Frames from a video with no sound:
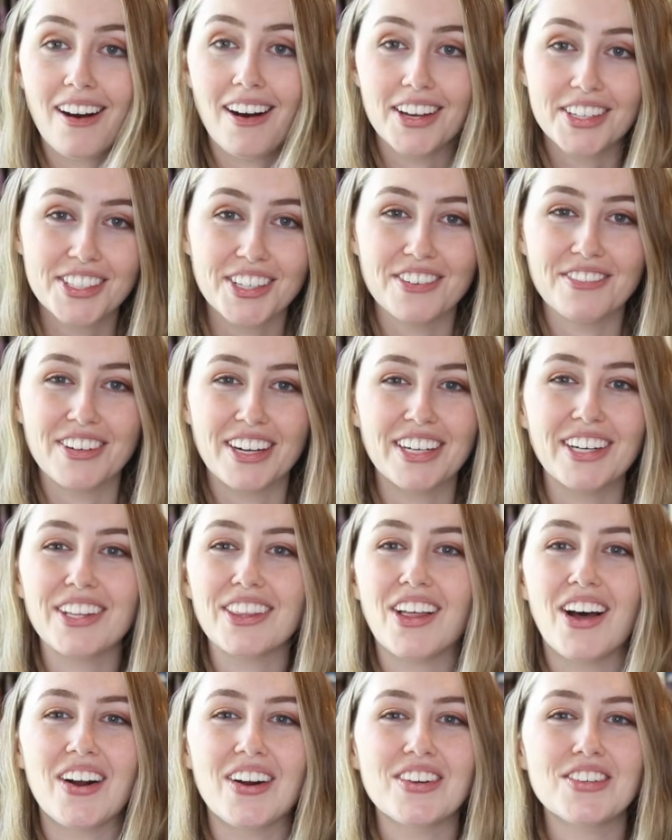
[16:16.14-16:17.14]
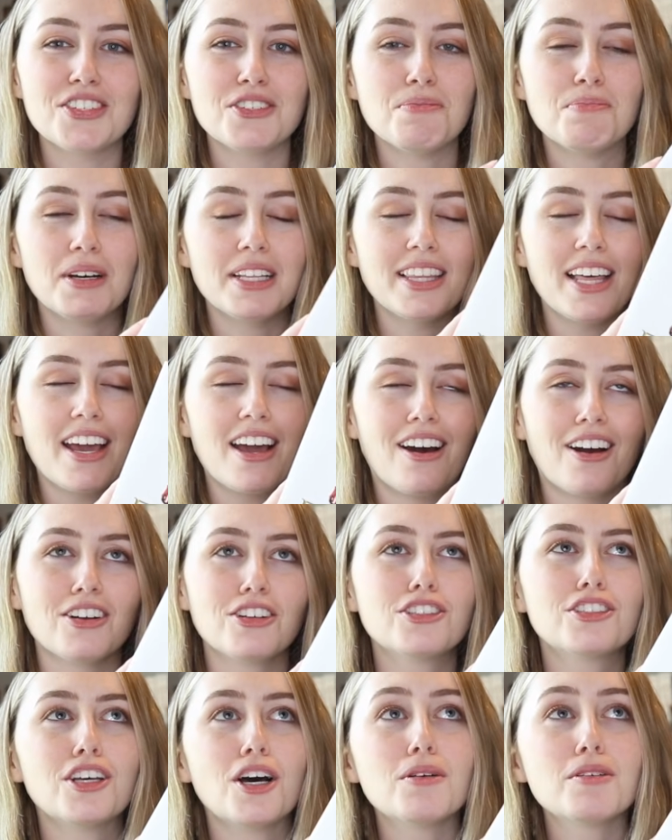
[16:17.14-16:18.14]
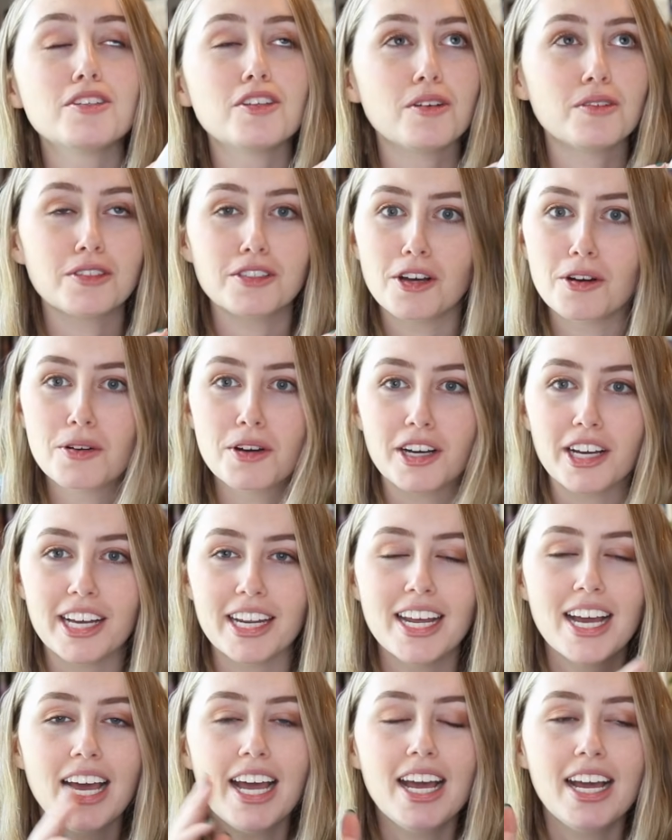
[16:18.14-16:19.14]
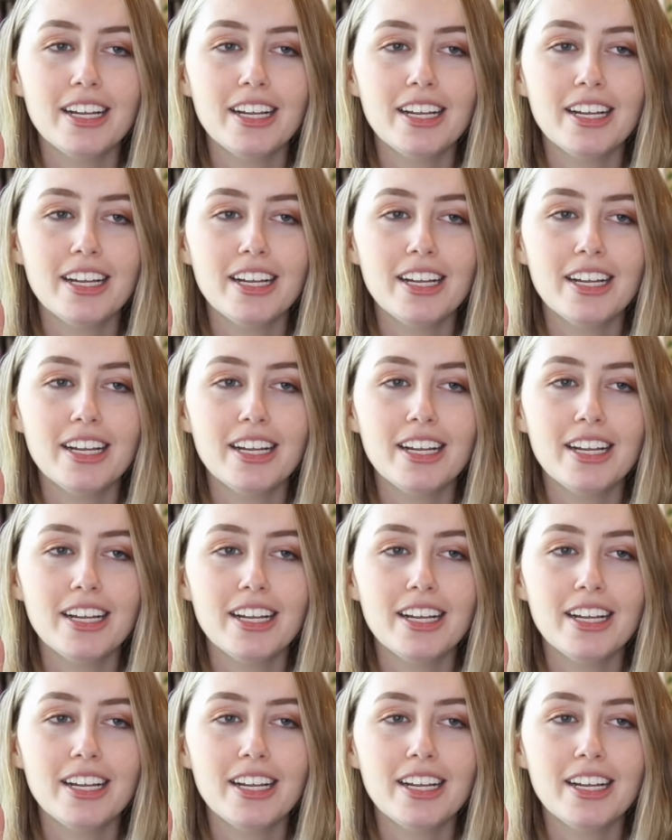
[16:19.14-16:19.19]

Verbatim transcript: also very large, but they are so, so, so good.